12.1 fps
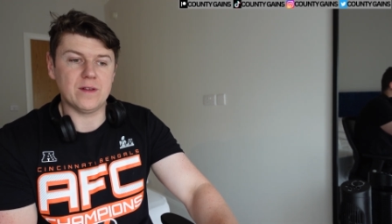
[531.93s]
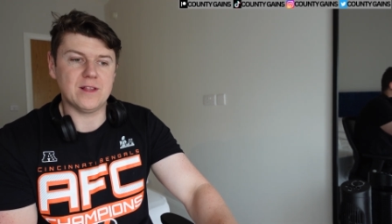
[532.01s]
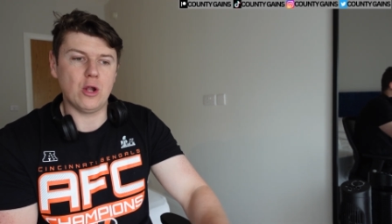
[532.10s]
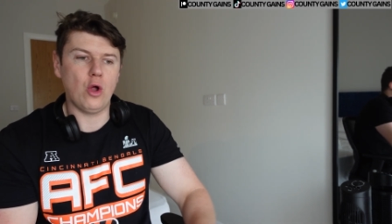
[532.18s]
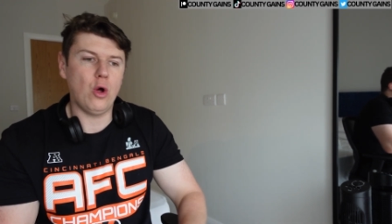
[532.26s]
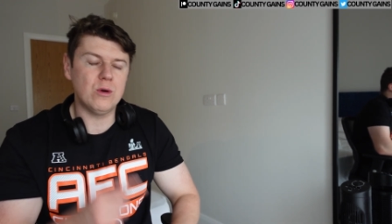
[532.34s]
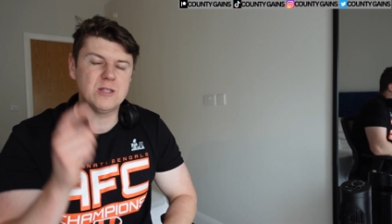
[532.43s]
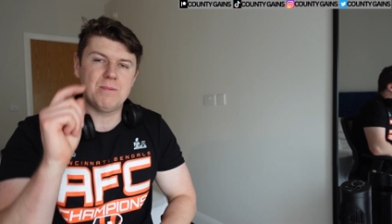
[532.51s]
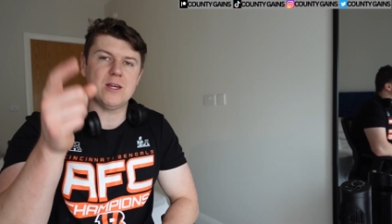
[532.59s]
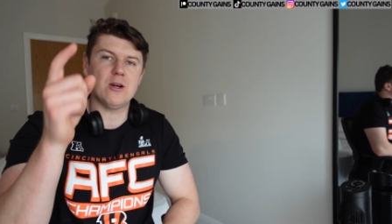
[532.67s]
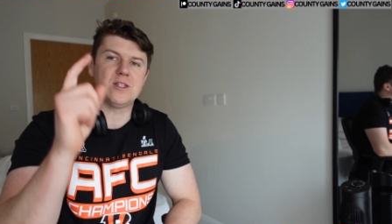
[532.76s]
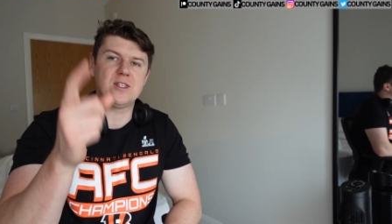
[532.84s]
There'll always
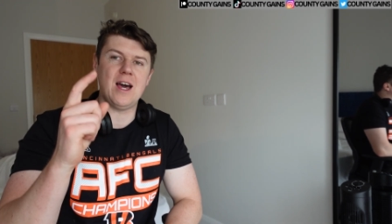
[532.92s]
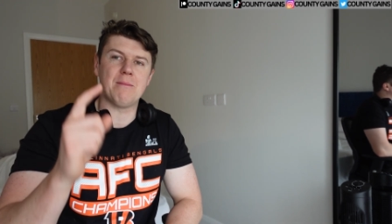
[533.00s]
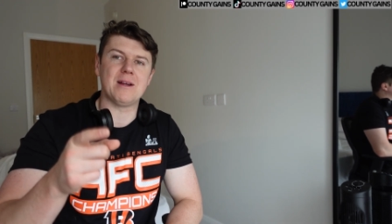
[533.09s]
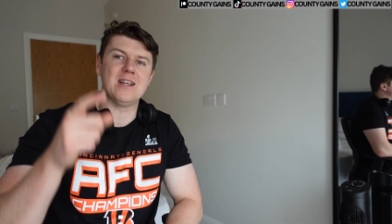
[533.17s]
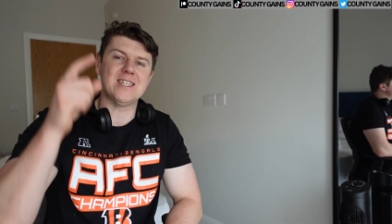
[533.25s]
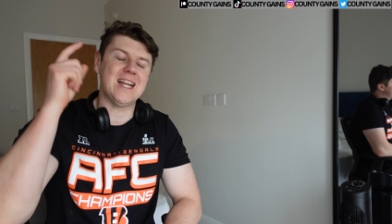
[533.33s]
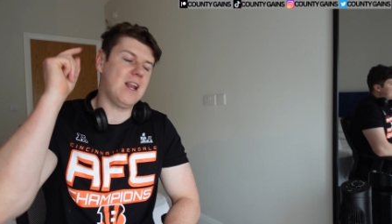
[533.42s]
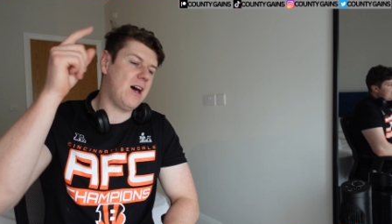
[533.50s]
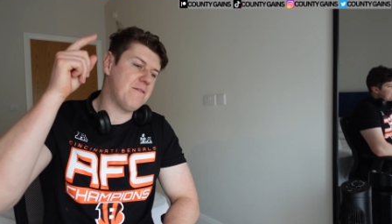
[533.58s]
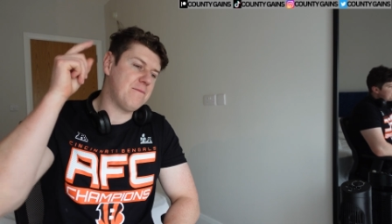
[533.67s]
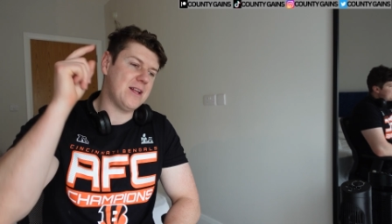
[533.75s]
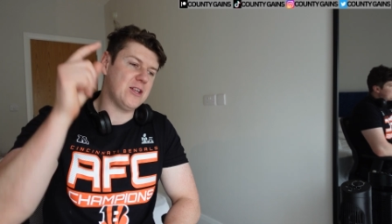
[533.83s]
be your time, guys. In
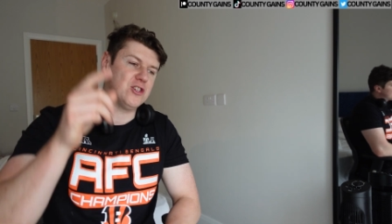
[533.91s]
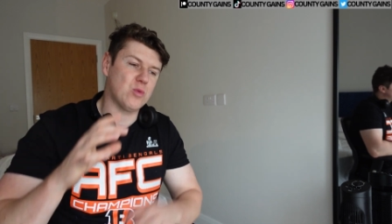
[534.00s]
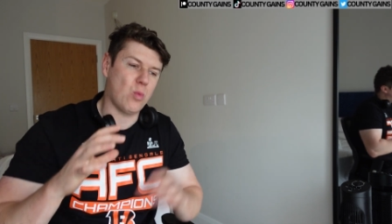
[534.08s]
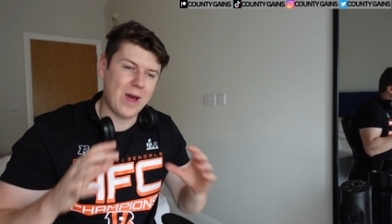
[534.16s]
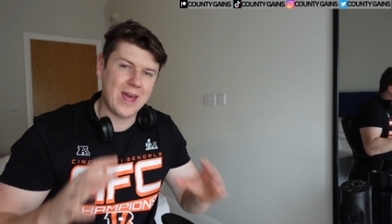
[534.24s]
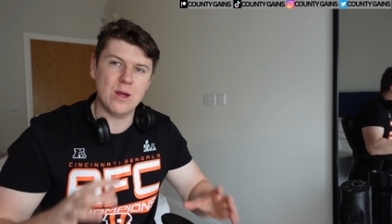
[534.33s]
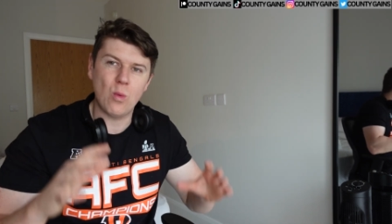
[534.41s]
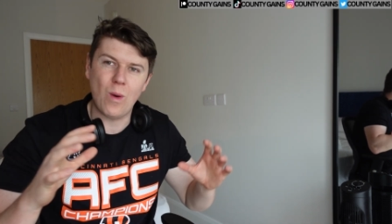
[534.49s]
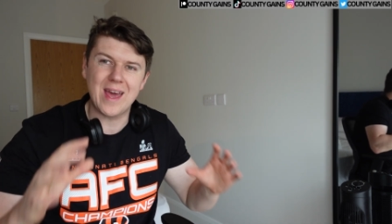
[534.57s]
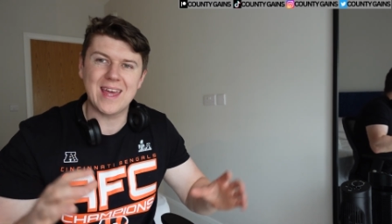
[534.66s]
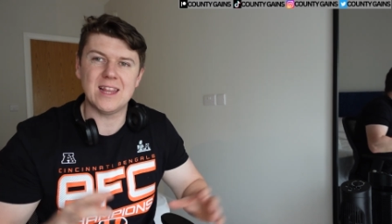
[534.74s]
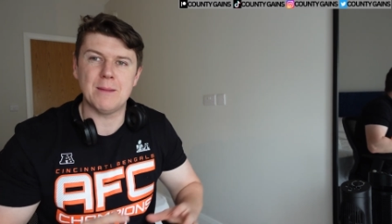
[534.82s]
life, man, just wait,
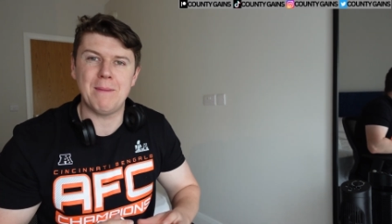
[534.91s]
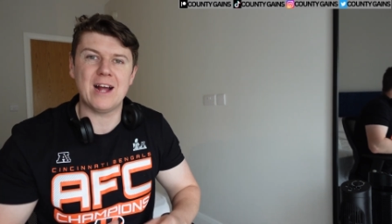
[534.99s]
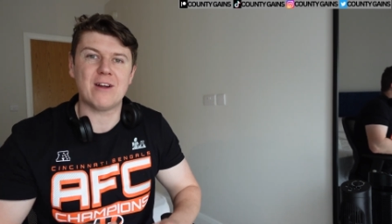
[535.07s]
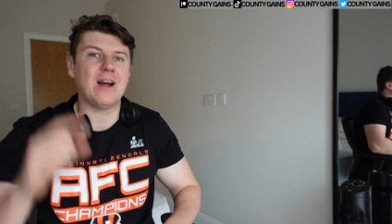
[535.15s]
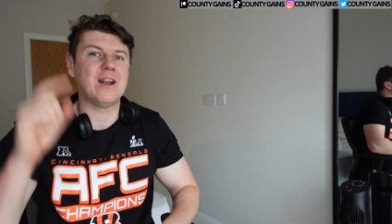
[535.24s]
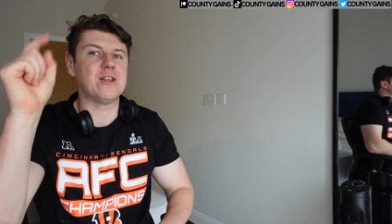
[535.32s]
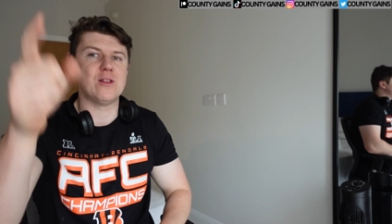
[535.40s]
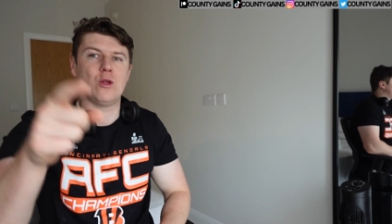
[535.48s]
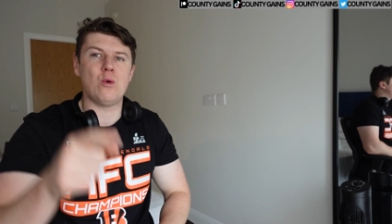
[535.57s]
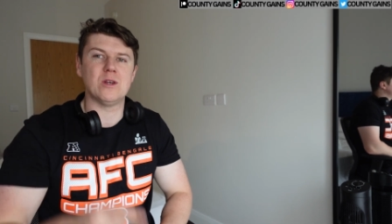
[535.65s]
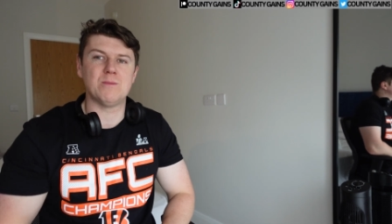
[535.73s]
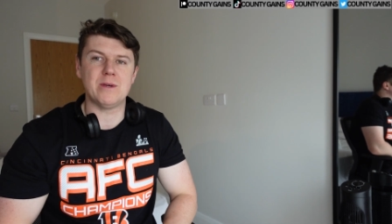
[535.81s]
wait in the background. It'll
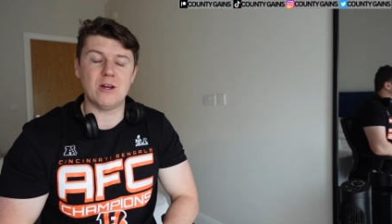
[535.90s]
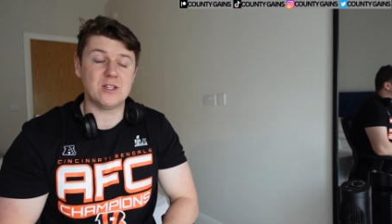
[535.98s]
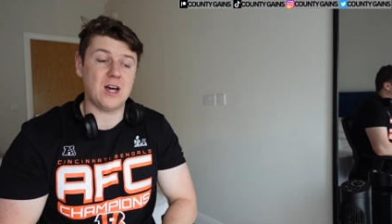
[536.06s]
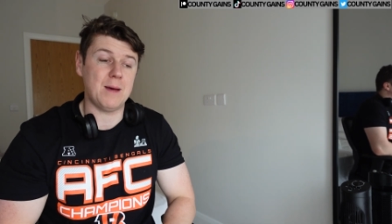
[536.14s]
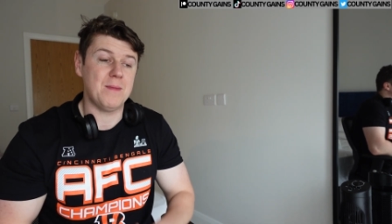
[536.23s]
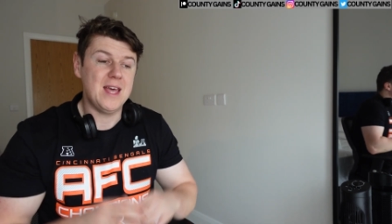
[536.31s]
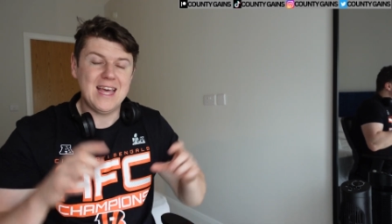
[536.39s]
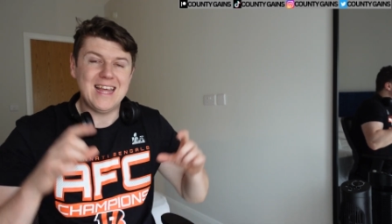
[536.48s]
always be your time.